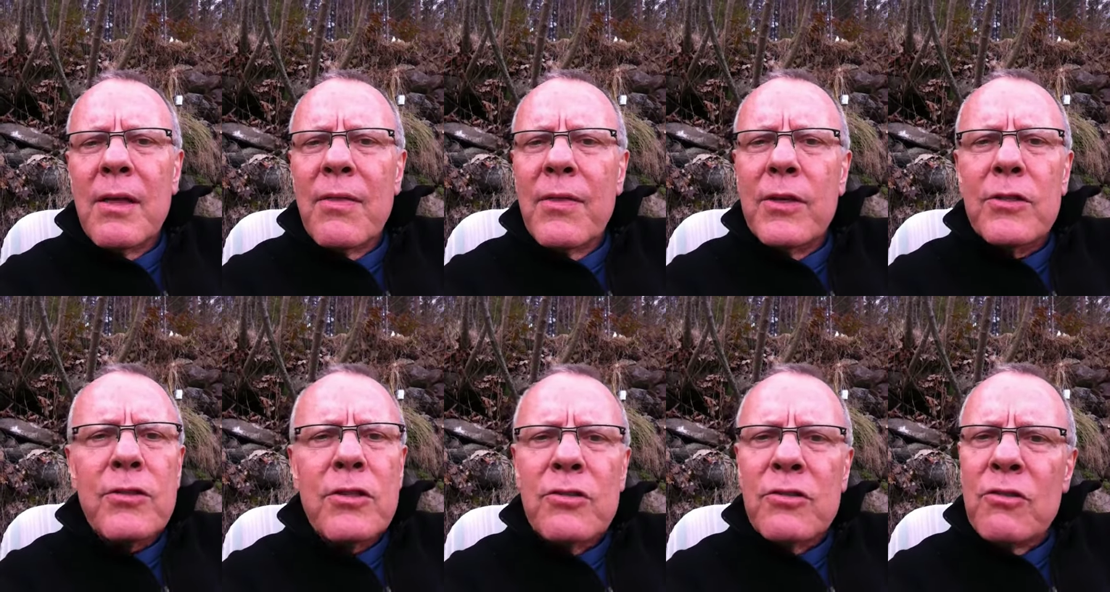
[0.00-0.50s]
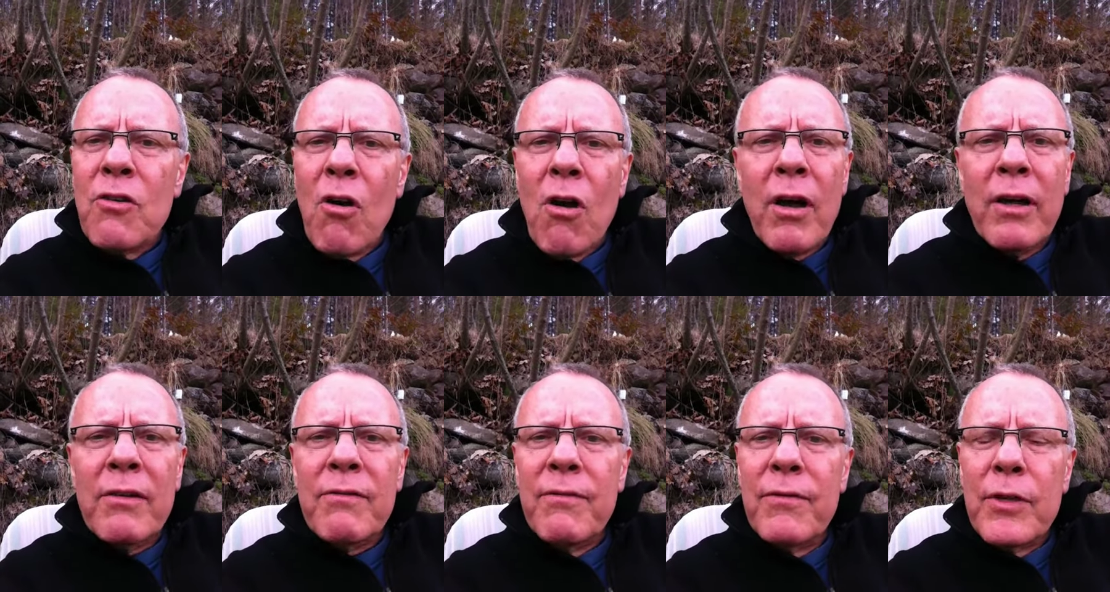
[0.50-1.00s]
This is
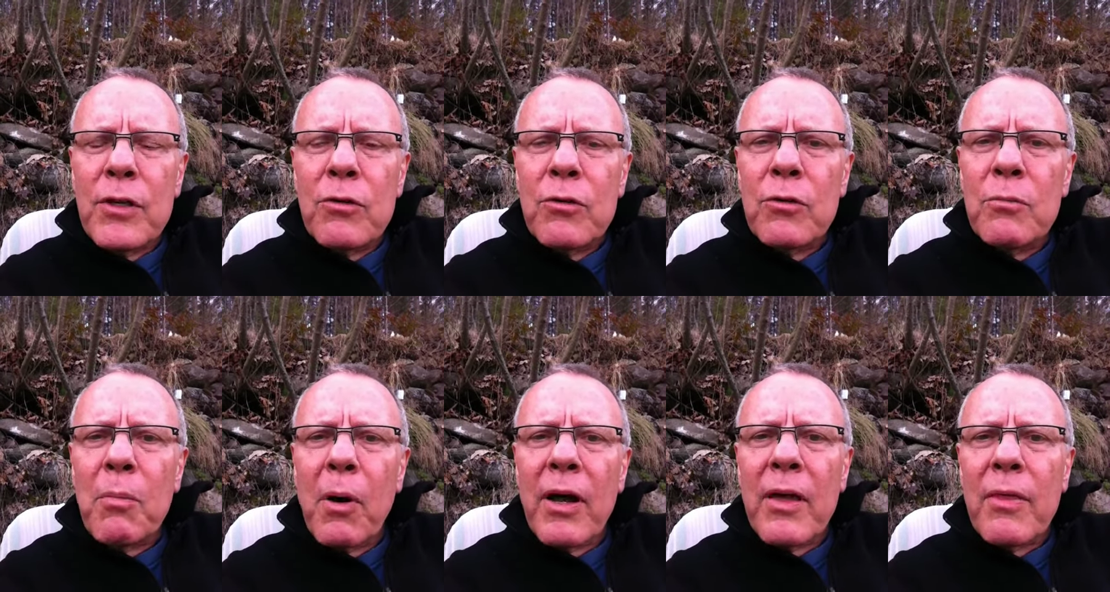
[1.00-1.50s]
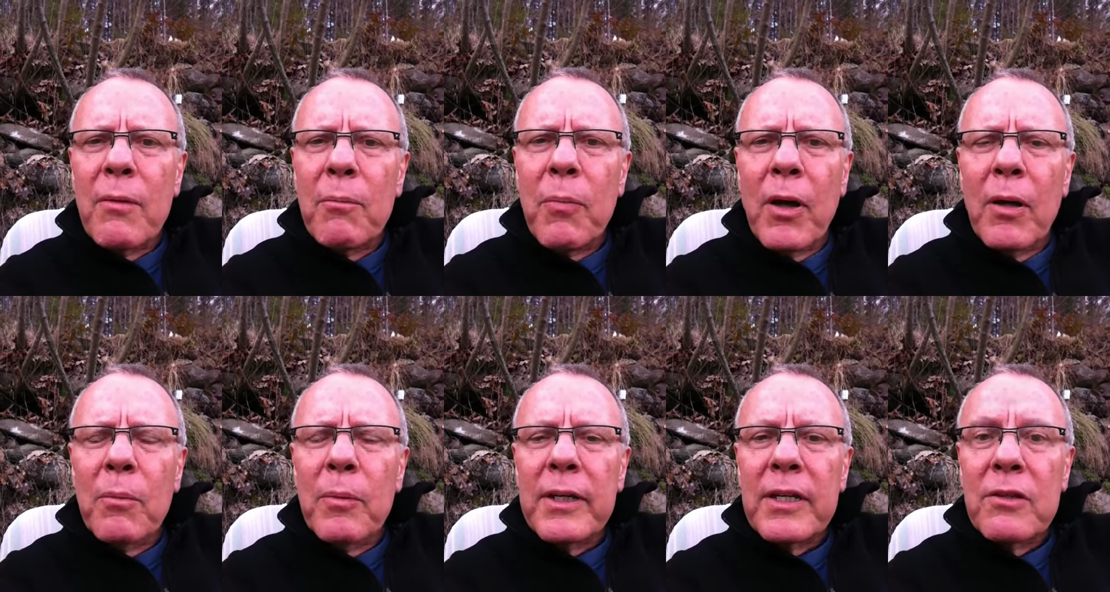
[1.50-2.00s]
not viewed by the
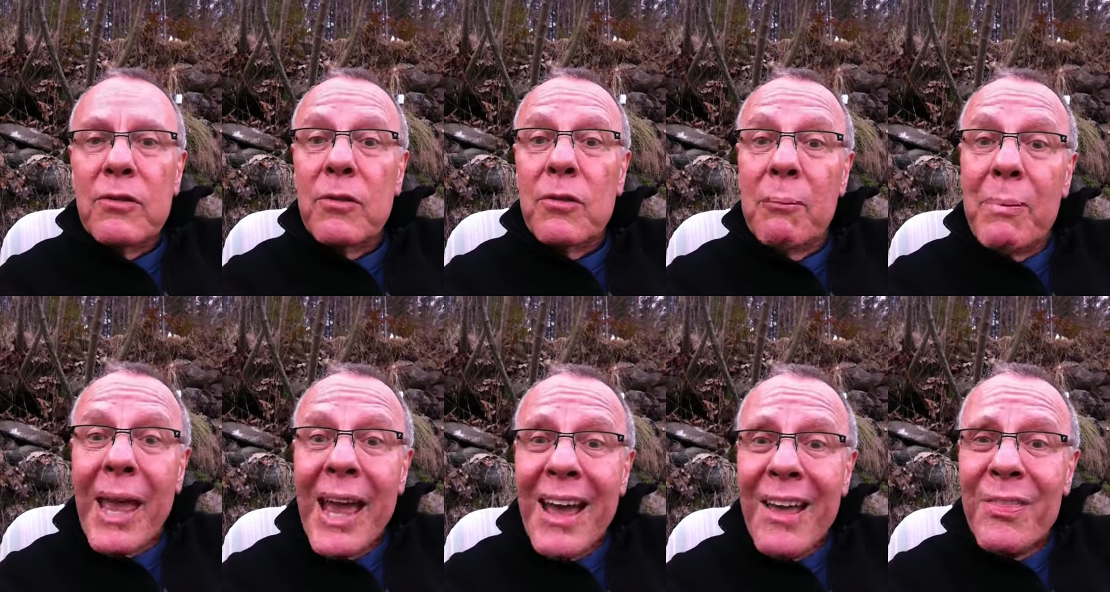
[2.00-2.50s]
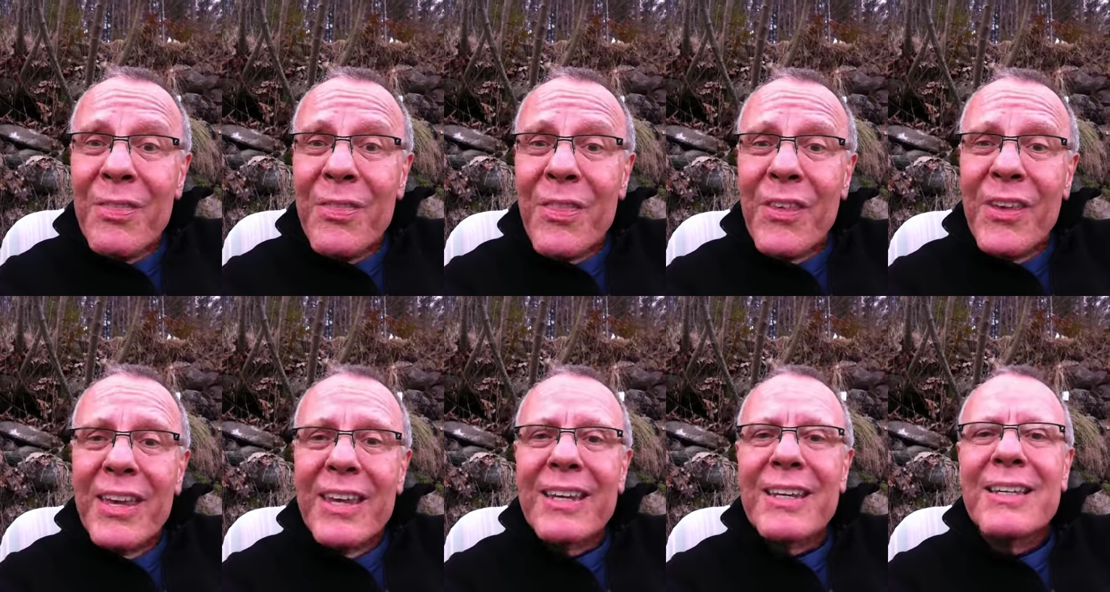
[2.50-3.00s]
public as a bad
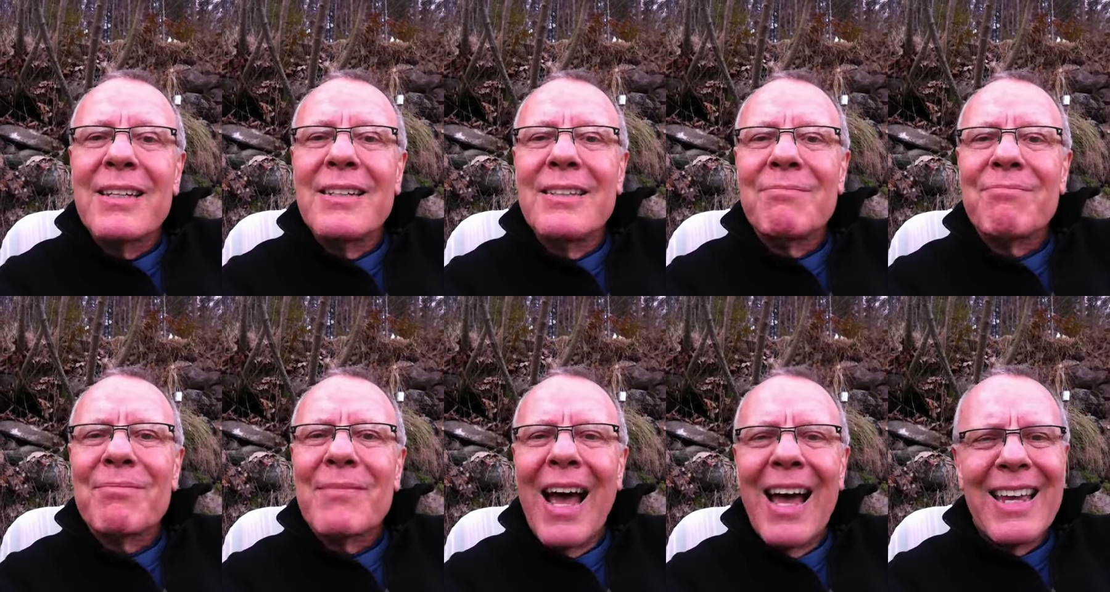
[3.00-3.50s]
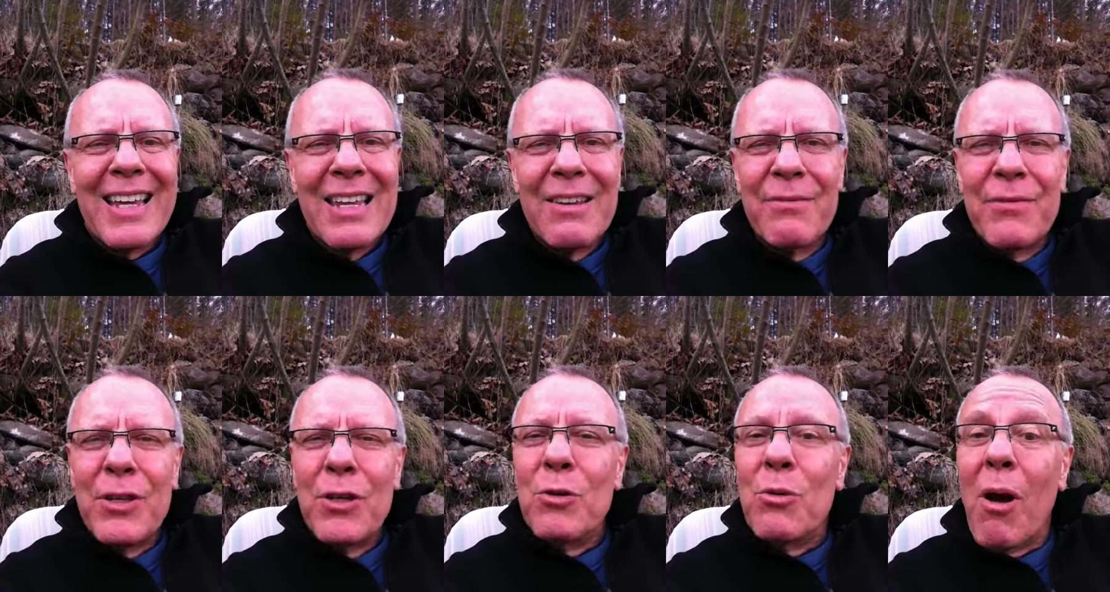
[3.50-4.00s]
thing. I
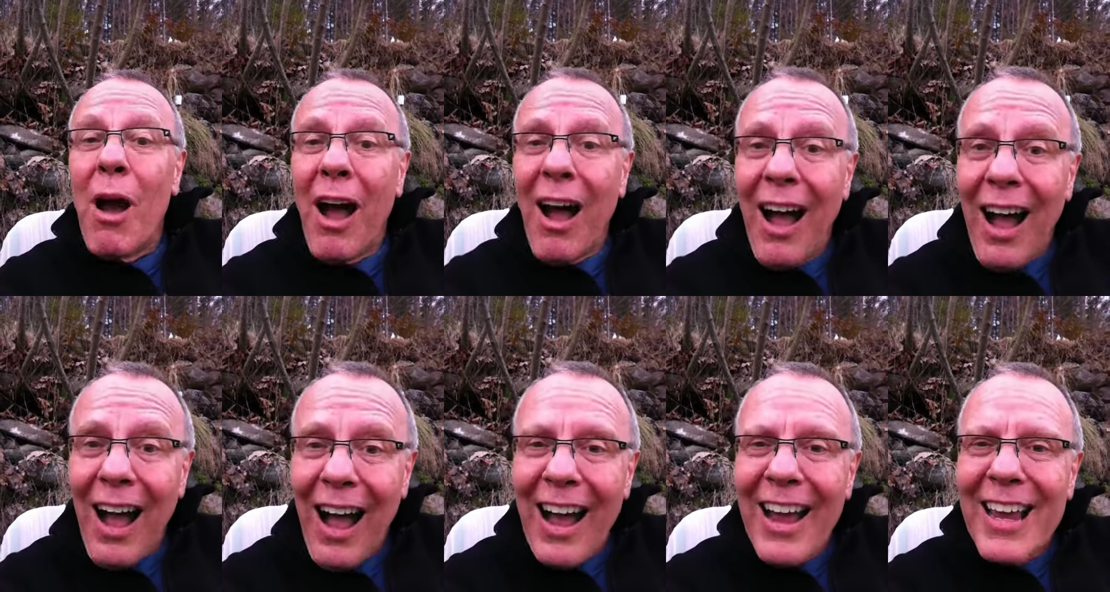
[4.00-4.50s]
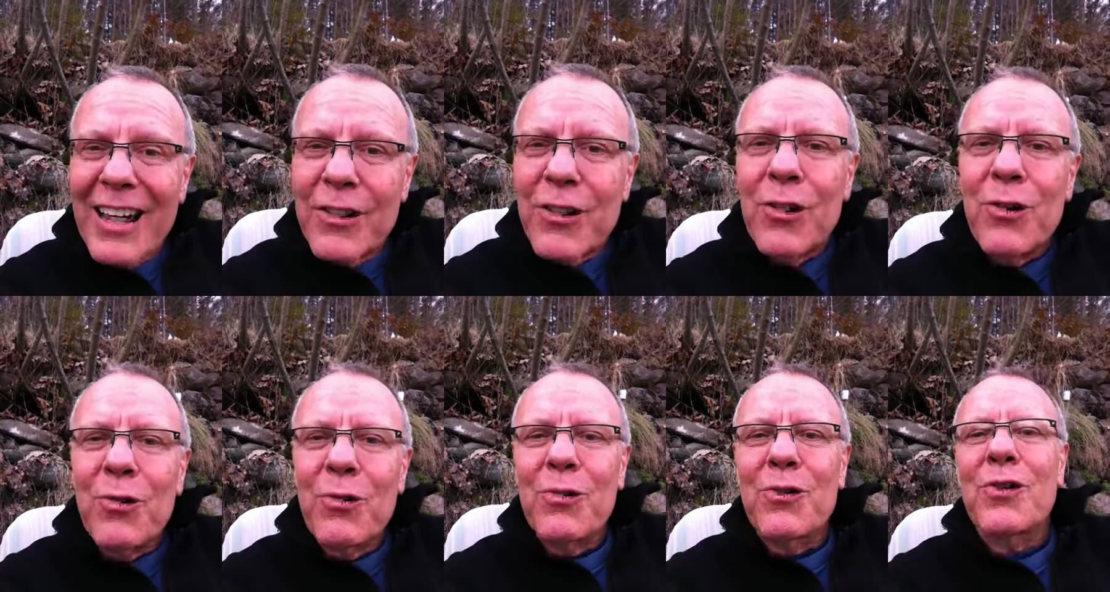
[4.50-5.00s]
give you
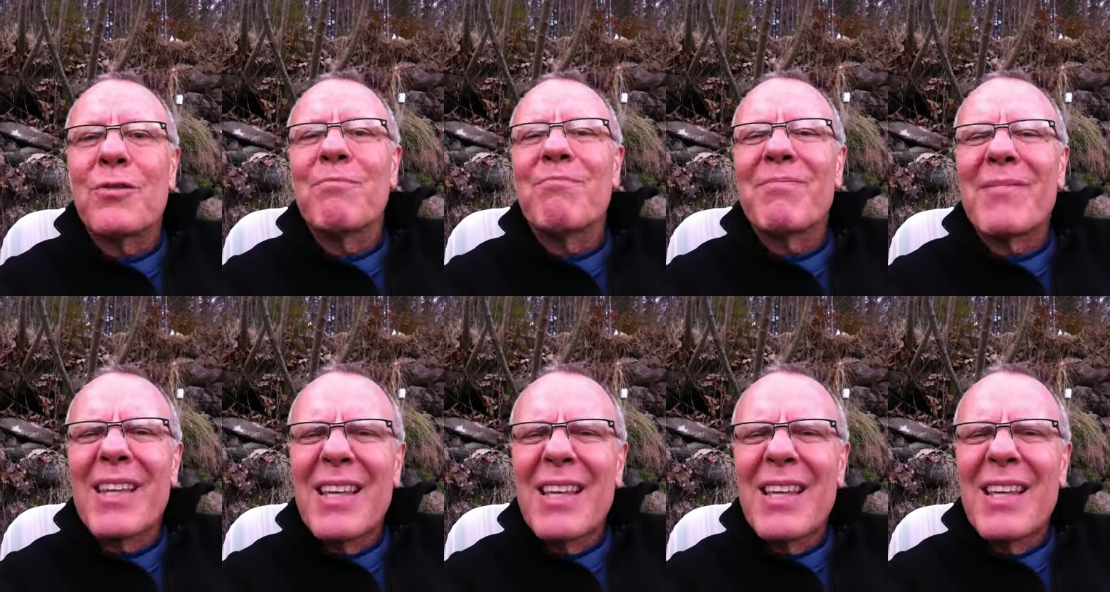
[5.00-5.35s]
iTunes.